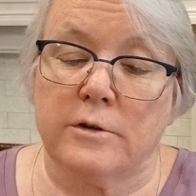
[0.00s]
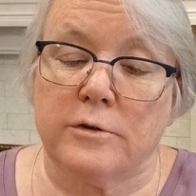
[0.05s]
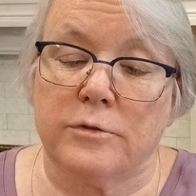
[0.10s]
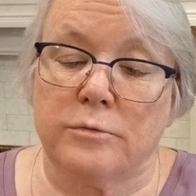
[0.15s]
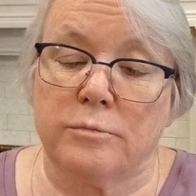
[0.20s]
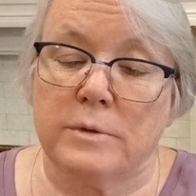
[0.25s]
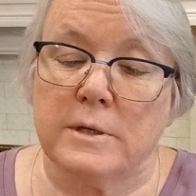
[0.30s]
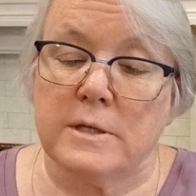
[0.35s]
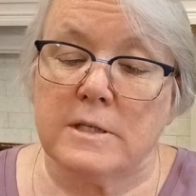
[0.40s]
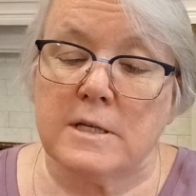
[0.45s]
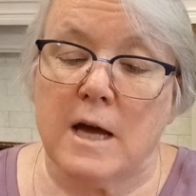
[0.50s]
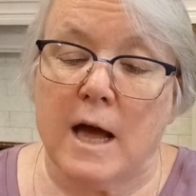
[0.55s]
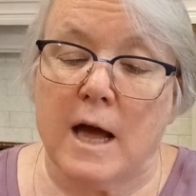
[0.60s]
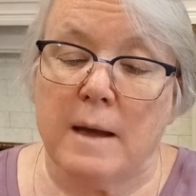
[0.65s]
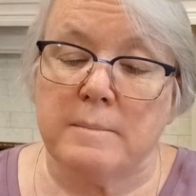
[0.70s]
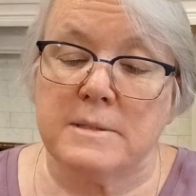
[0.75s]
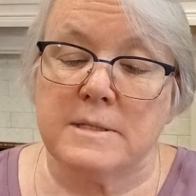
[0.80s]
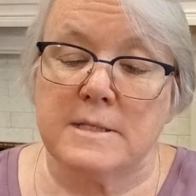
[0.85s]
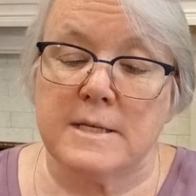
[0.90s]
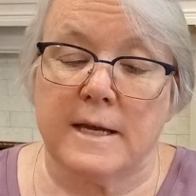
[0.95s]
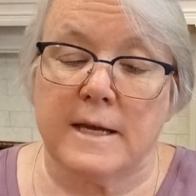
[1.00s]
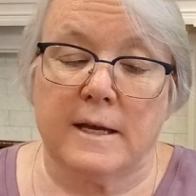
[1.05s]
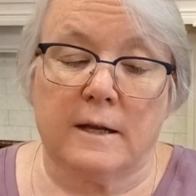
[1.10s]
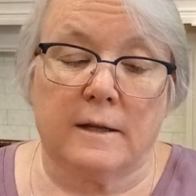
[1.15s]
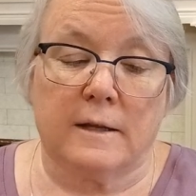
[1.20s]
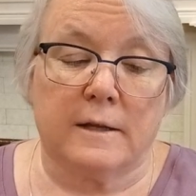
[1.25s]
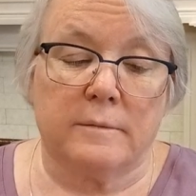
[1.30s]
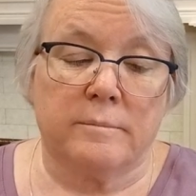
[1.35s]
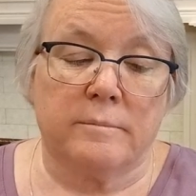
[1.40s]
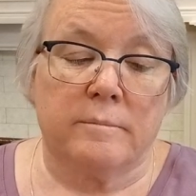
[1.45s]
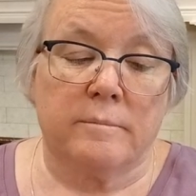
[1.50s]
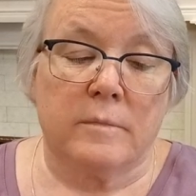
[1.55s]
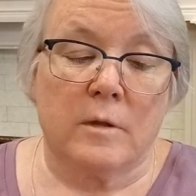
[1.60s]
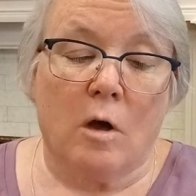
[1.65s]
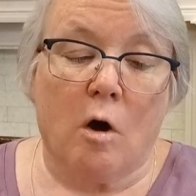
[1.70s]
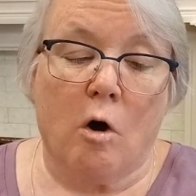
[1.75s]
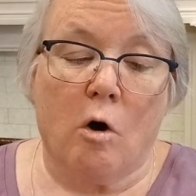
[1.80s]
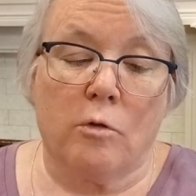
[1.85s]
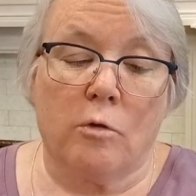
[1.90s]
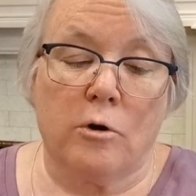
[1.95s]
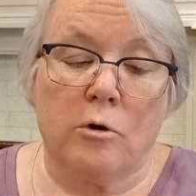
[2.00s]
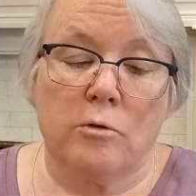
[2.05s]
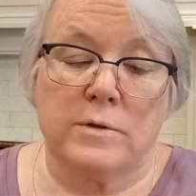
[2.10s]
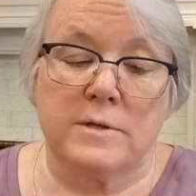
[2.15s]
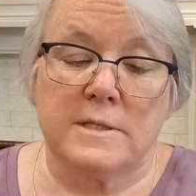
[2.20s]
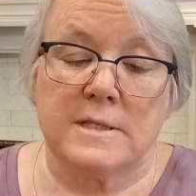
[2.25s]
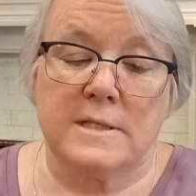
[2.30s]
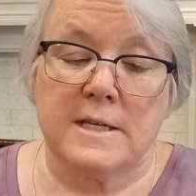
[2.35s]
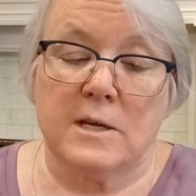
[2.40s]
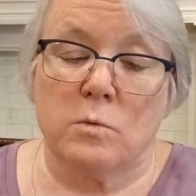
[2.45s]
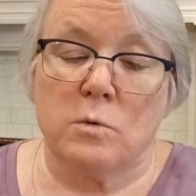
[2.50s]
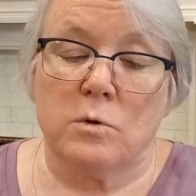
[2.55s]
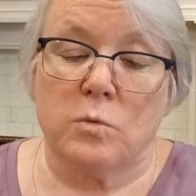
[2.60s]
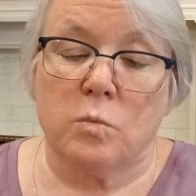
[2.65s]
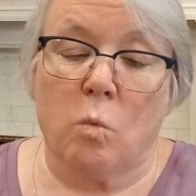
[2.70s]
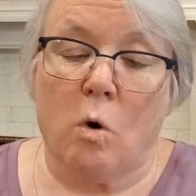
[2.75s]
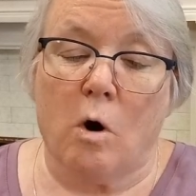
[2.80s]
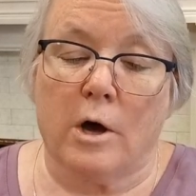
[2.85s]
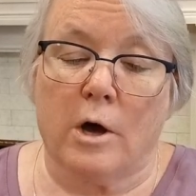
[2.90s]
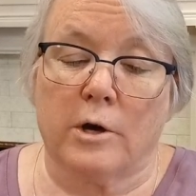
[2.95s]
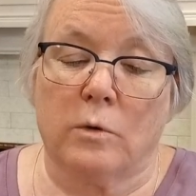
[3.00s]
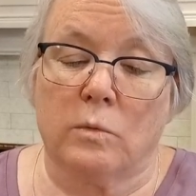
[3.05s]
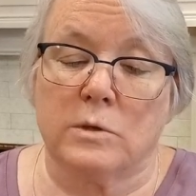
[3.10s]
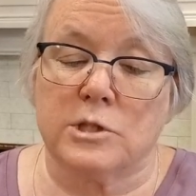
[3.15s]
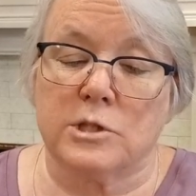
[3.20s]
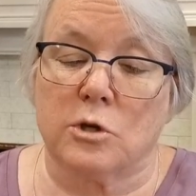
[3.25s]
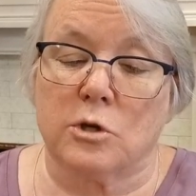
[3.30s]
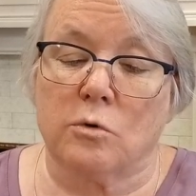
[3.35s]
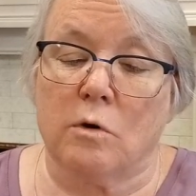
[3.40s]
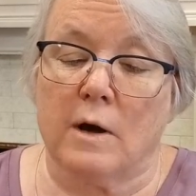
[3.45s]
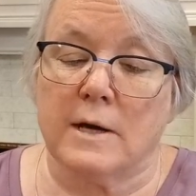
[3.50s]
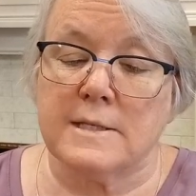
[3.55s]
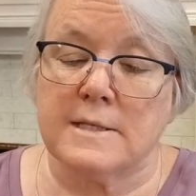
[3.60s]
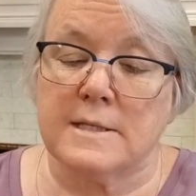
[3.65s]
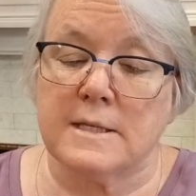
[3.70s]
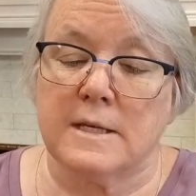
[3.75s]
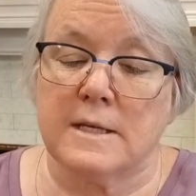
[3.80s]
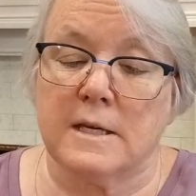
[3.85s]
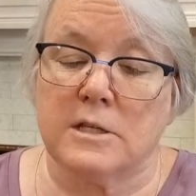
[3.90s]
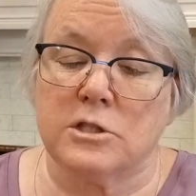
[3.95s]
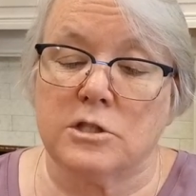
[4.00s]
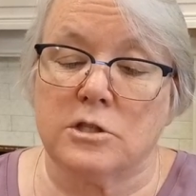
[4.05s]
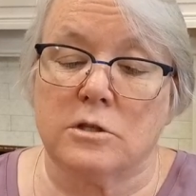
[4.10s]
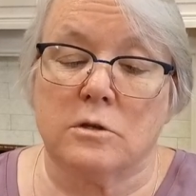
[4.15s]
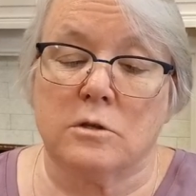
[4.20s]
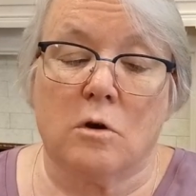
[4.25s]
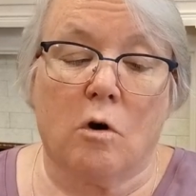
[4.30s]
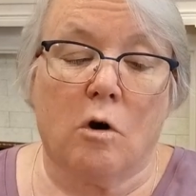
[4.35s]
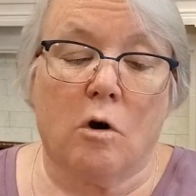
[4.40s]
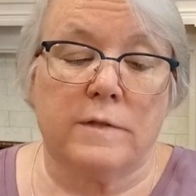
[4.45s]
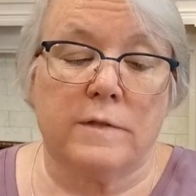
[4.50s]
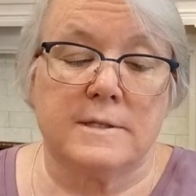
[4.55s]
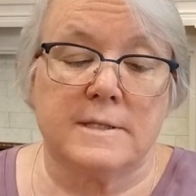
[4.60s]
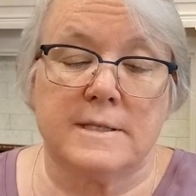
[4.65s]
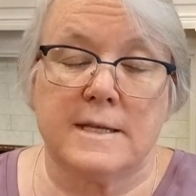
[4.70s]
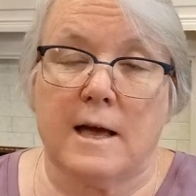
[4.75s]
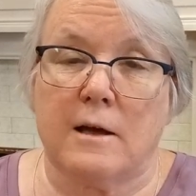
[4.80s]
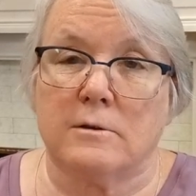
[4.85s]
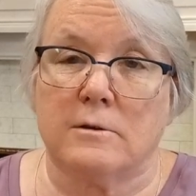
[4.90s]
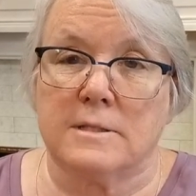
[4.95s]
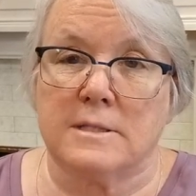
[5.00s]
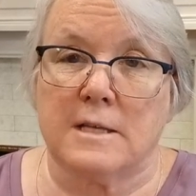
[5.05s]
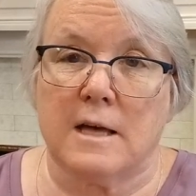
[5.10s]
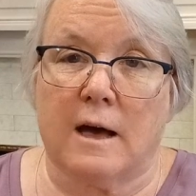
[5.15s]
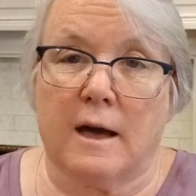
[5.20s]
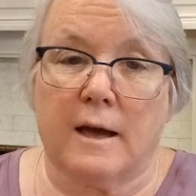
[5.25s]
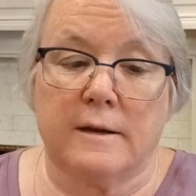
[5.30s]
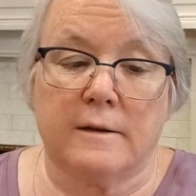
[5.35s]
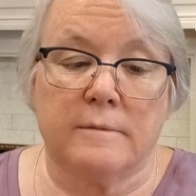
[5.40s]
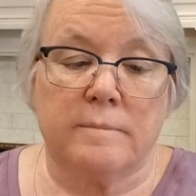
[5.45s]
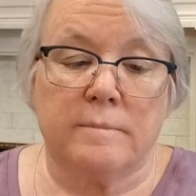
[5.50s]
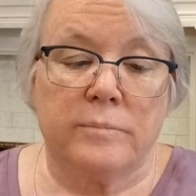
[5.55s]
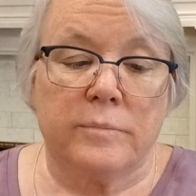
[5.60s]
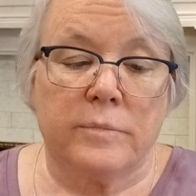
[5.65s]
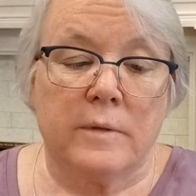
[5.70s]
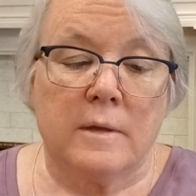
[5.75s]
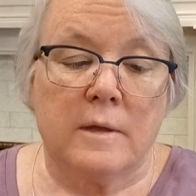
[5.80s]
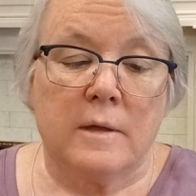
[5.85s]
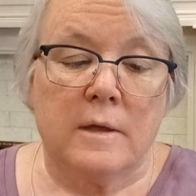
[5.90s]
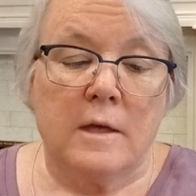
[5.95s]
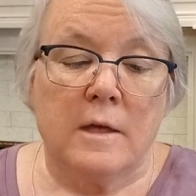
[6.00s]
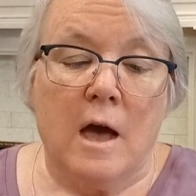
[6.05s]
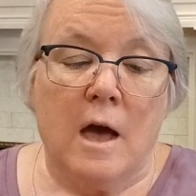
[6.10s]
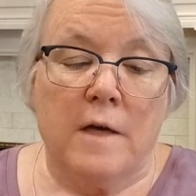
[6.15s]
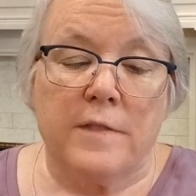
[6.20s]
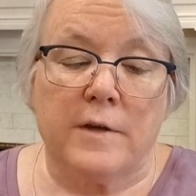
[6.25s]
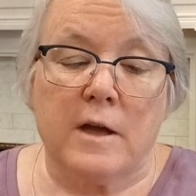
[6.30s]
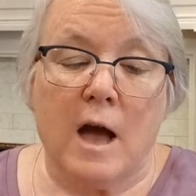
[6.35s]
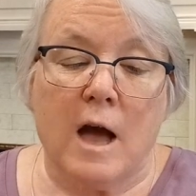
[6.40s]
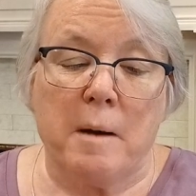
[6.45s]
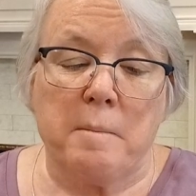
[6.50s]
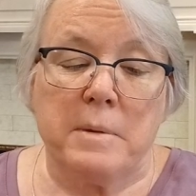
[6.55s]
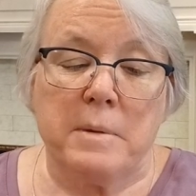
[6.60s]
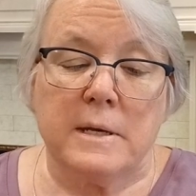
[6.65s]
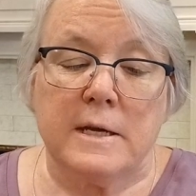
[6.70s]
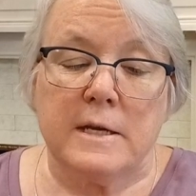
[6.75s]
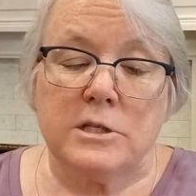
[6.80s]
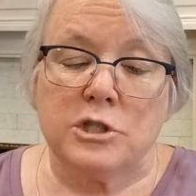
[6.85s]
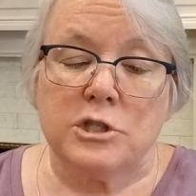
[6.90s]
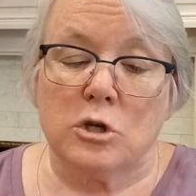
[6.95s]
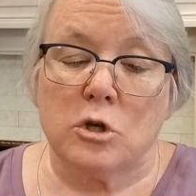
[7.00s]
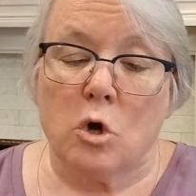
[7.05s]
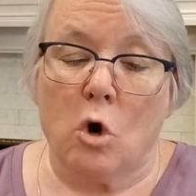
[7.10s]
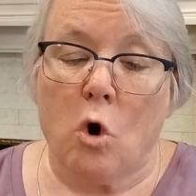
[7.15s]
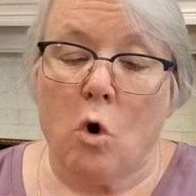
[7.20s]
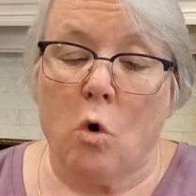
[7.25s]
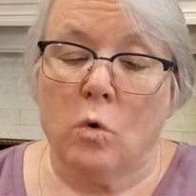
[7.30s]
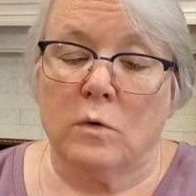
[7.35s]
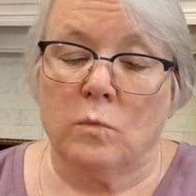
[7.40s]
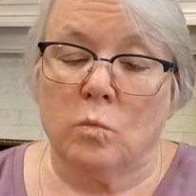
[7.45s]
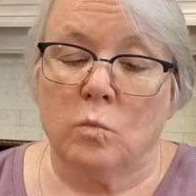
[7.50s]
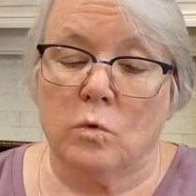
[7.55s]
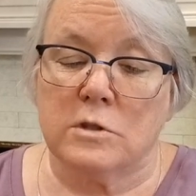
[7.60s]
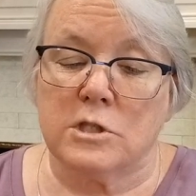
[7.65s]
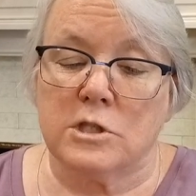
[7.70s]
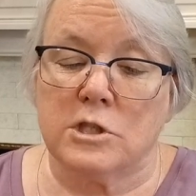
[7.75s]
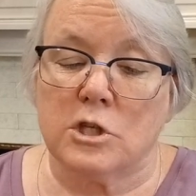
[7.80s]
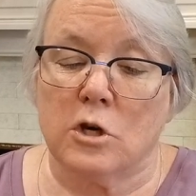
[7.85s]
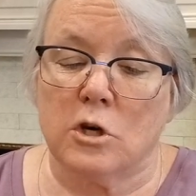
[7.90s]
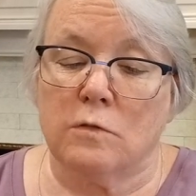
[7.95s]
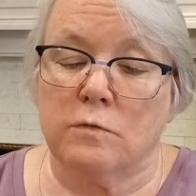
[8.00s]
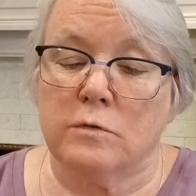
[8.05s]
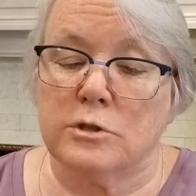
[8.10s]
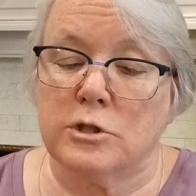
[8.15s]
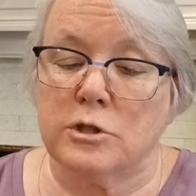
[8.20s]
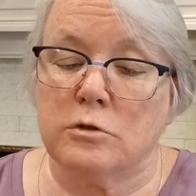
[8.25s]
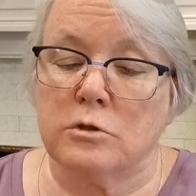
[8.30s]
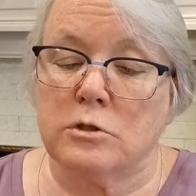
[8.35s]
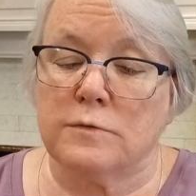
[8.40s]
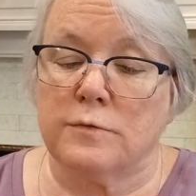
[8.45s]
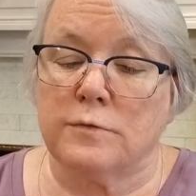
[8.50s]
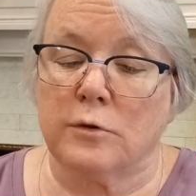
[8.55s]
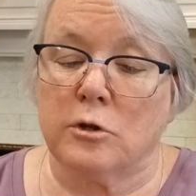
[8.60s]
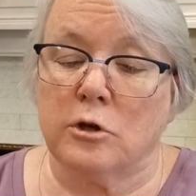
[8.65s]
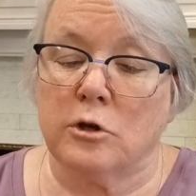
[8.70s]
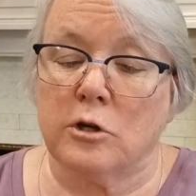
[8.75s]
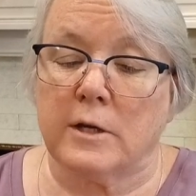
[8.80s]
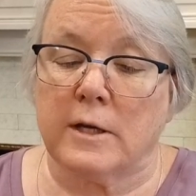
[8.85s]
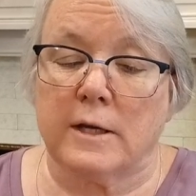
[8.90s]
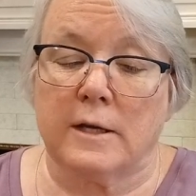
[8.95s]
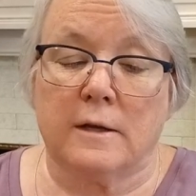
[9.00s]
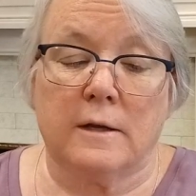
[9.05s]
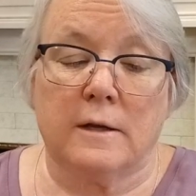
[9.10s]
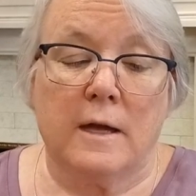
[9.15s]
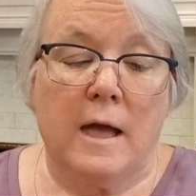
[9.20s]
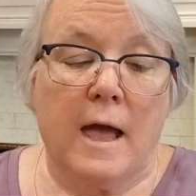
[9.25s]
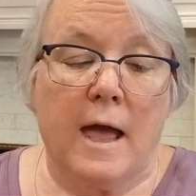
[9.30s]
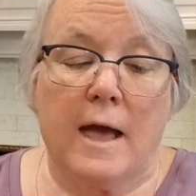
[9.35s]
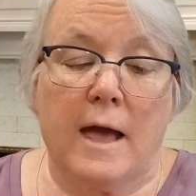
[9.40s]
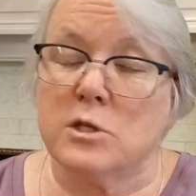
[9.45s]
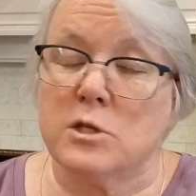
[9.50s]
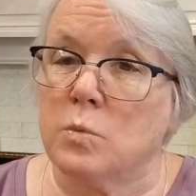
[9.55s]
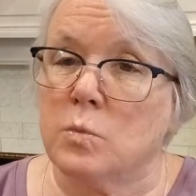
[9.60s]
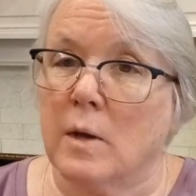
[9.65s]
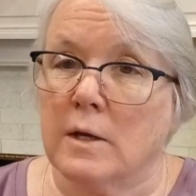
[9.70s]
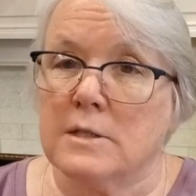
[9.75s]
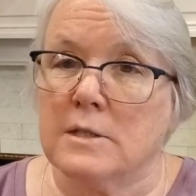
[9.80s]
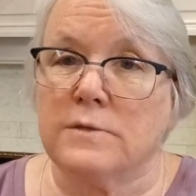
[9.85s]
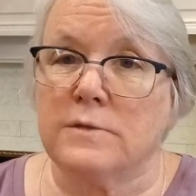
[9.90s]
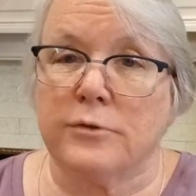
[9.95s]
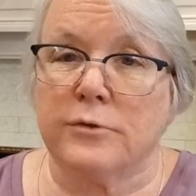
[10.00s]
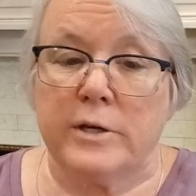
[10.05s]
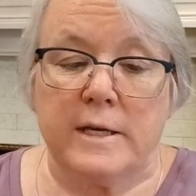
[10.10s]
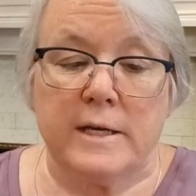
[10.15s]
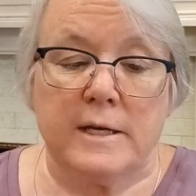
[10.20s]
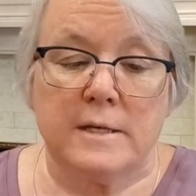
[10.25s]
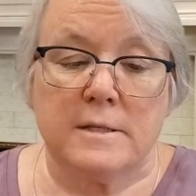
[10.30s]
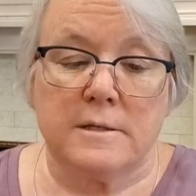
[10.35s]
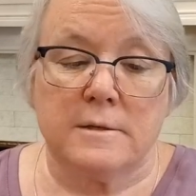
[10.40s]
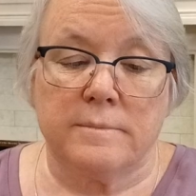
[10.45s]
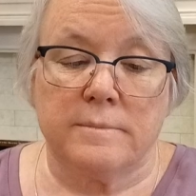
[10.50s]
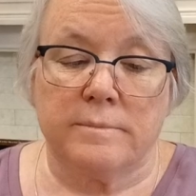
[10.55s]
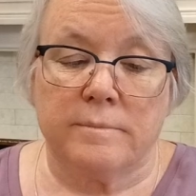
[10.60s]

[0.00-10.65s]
3 times daily, although the sink with water was across the kitchen on the south side. The combination coal and wood stove was used for cooking as well as for heat.